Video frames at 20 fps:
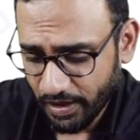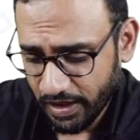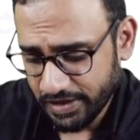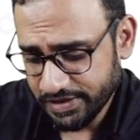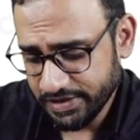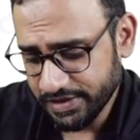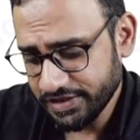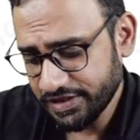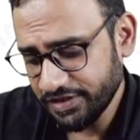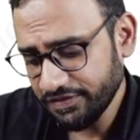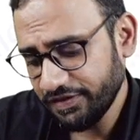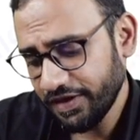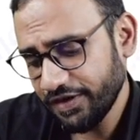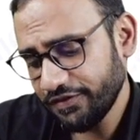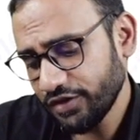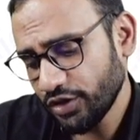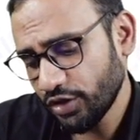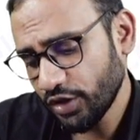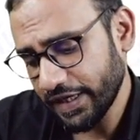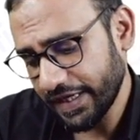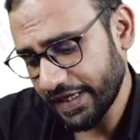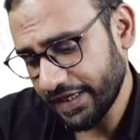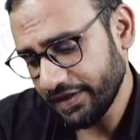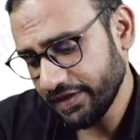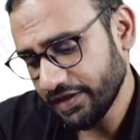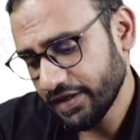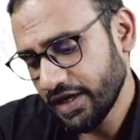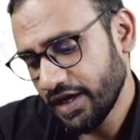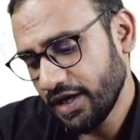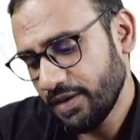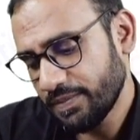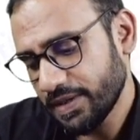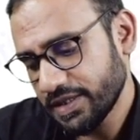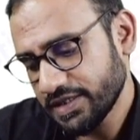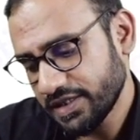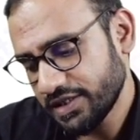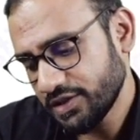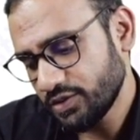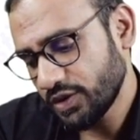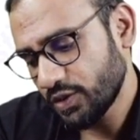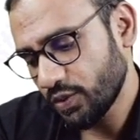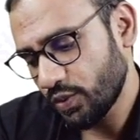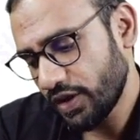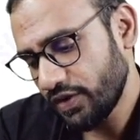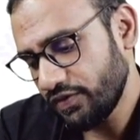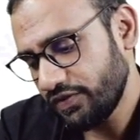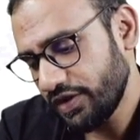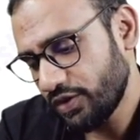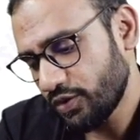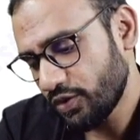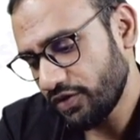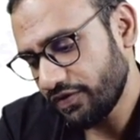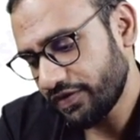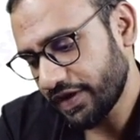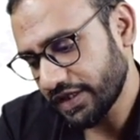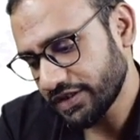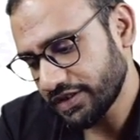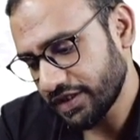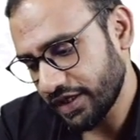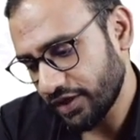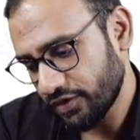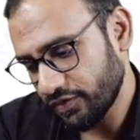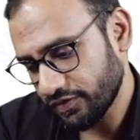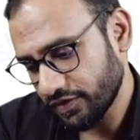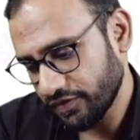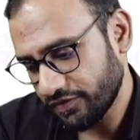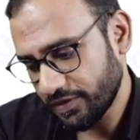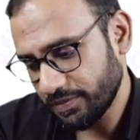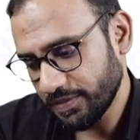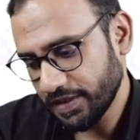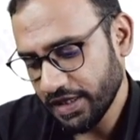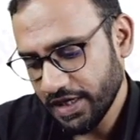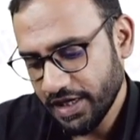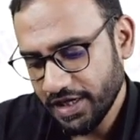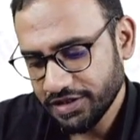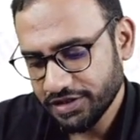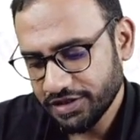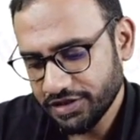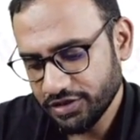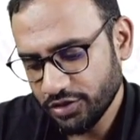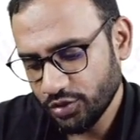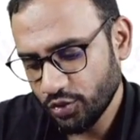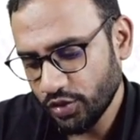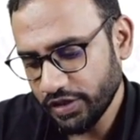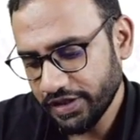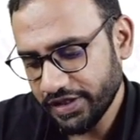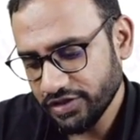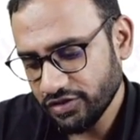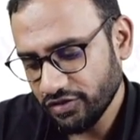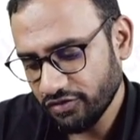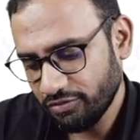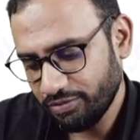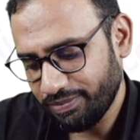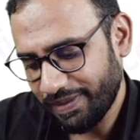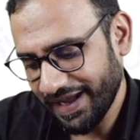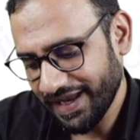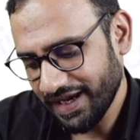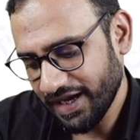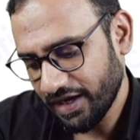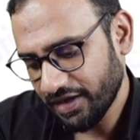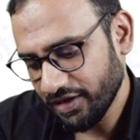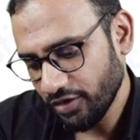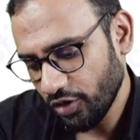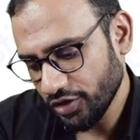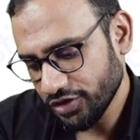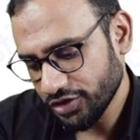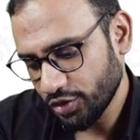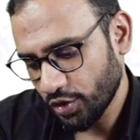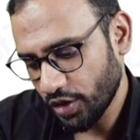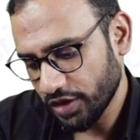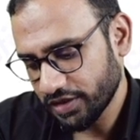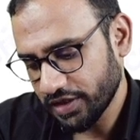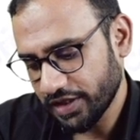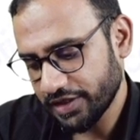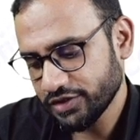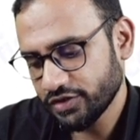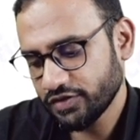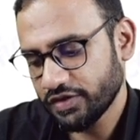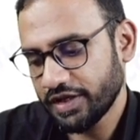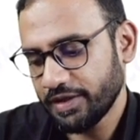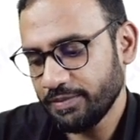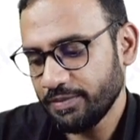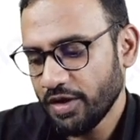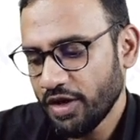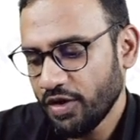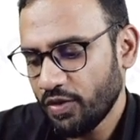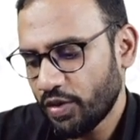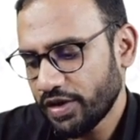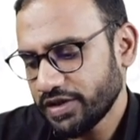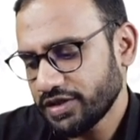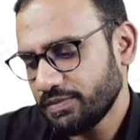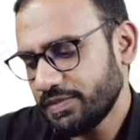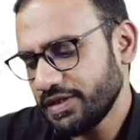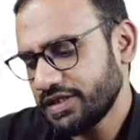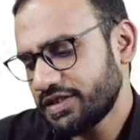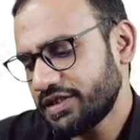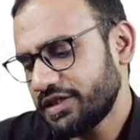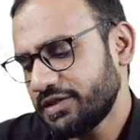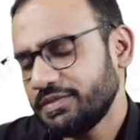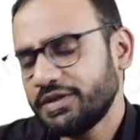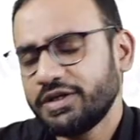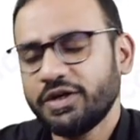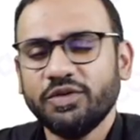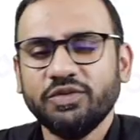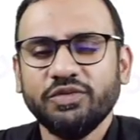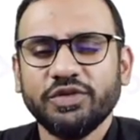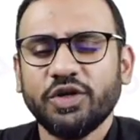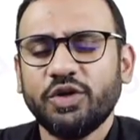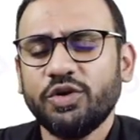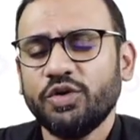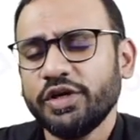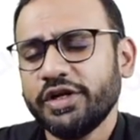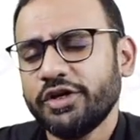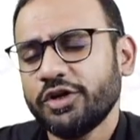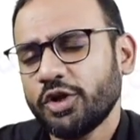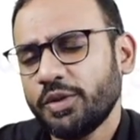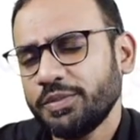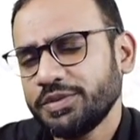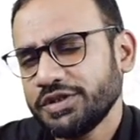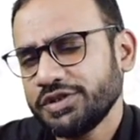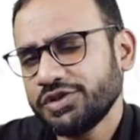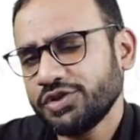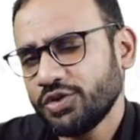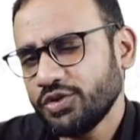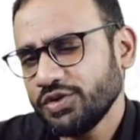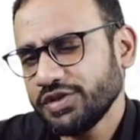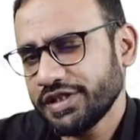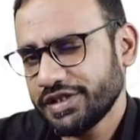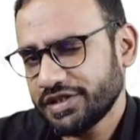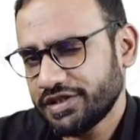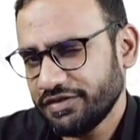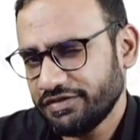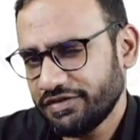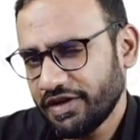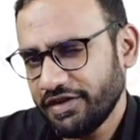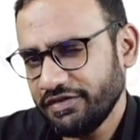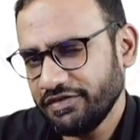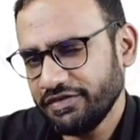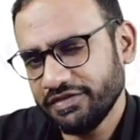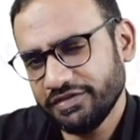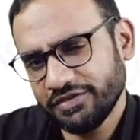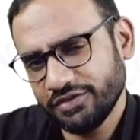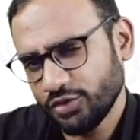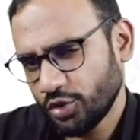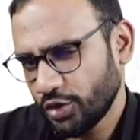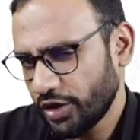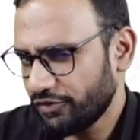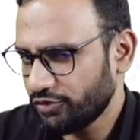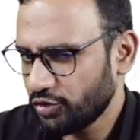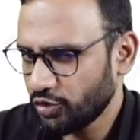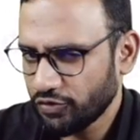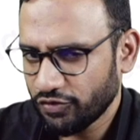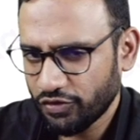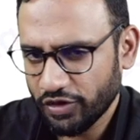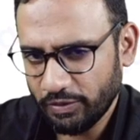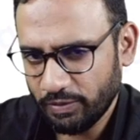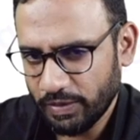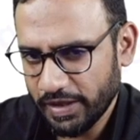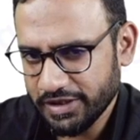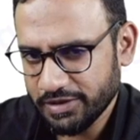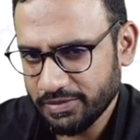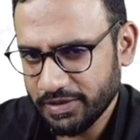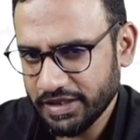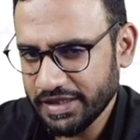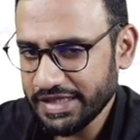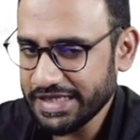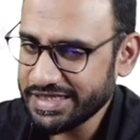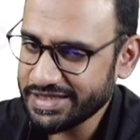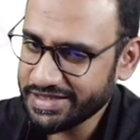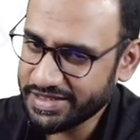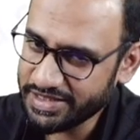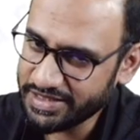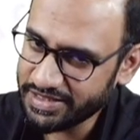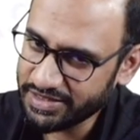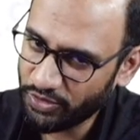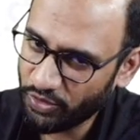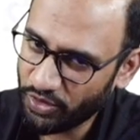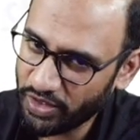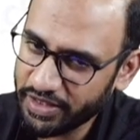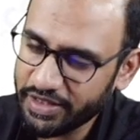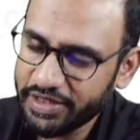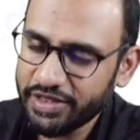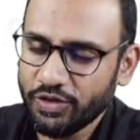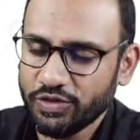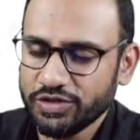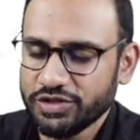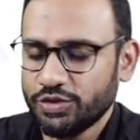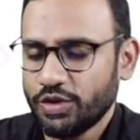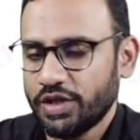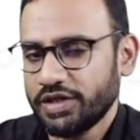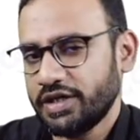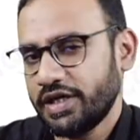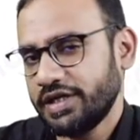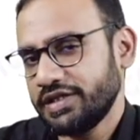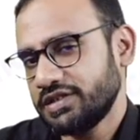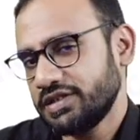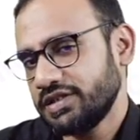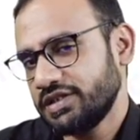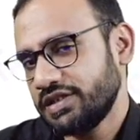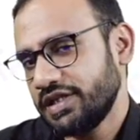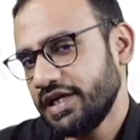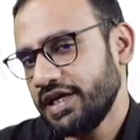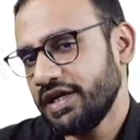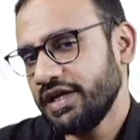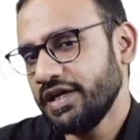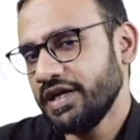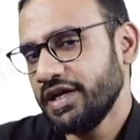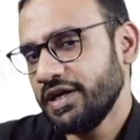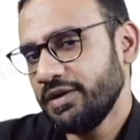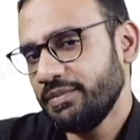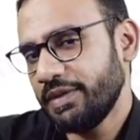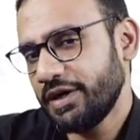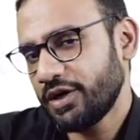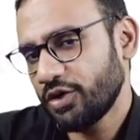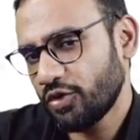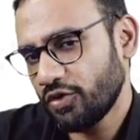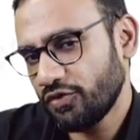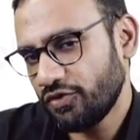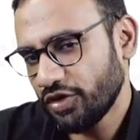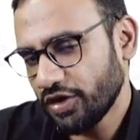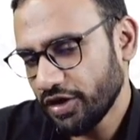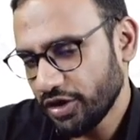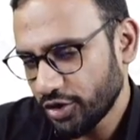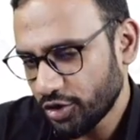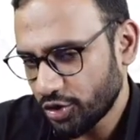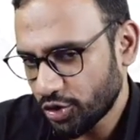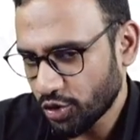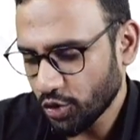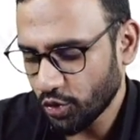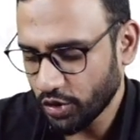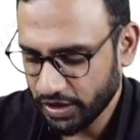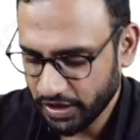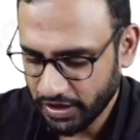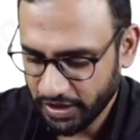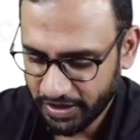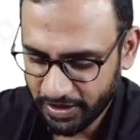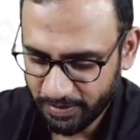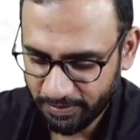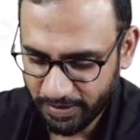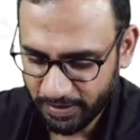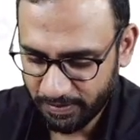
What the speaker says: A 65-year-old lady presents with 1 week old fractured neck of the femur. She is a known case of bilateral osteoarthritis of the hip. What is the best treatment now? Without doing the options, 65, so you have to go for replacement. Since already osteoarthritis is there, better go for total hip